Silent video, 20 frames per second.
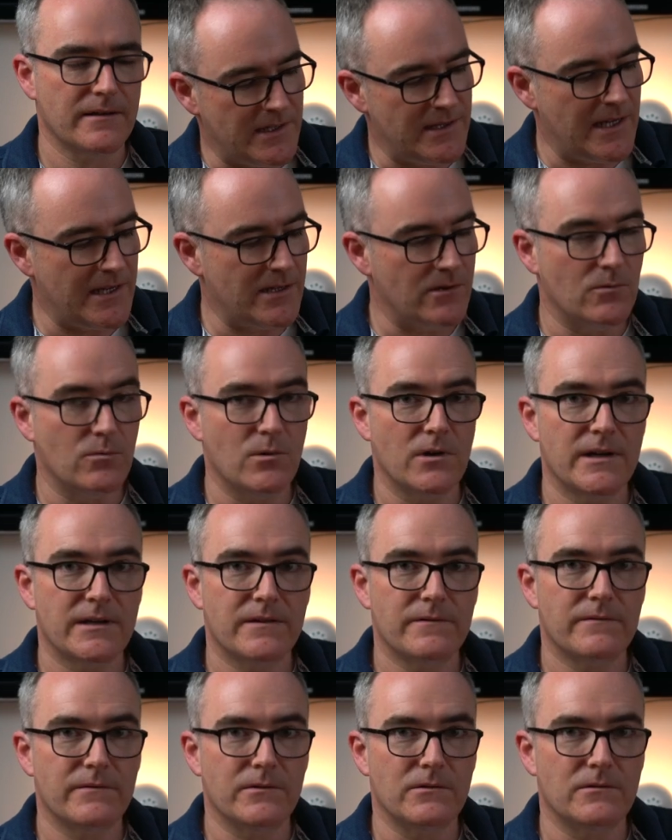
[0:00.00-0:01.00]
And then it will
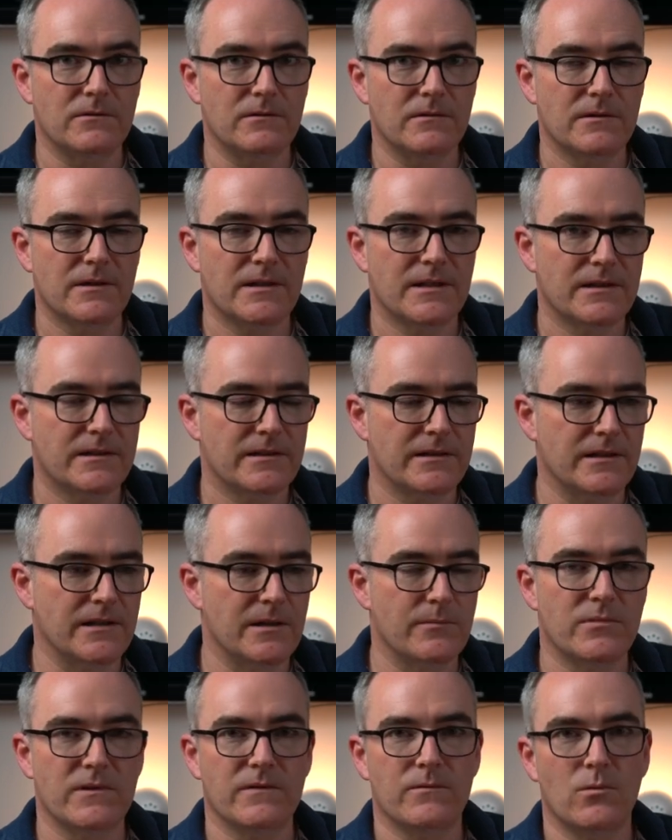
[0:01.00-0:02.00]
wind for the
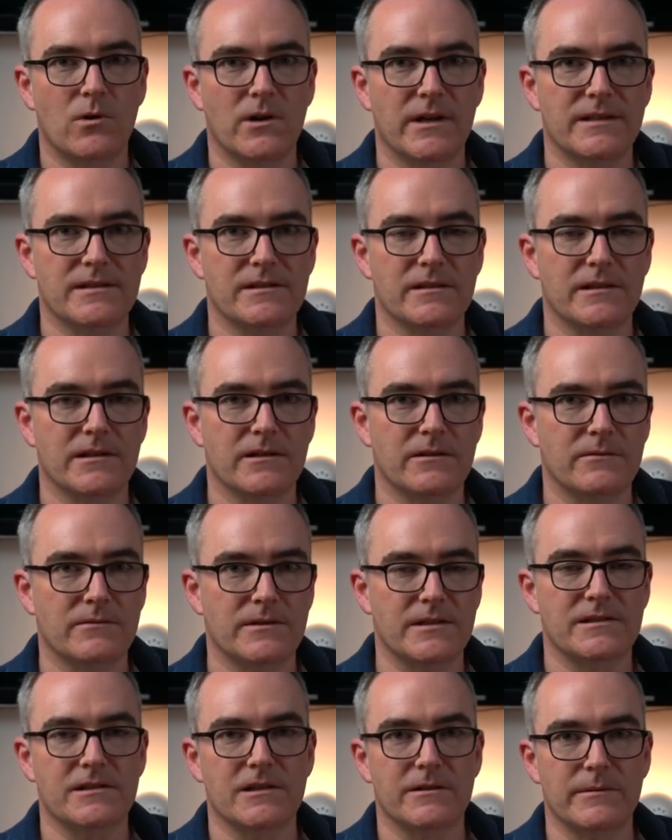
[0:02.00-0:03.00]
number of winds that you
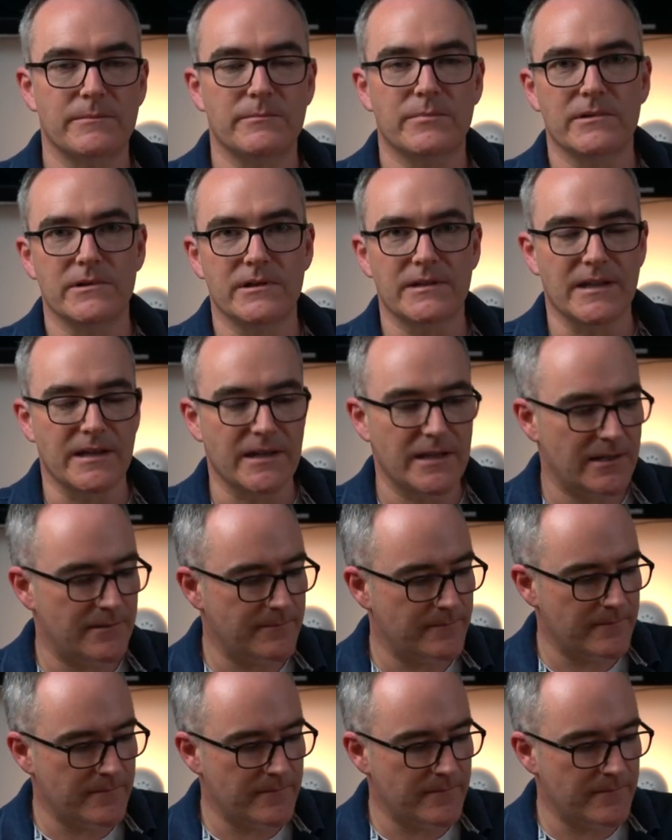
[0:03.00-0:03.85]
determine per day.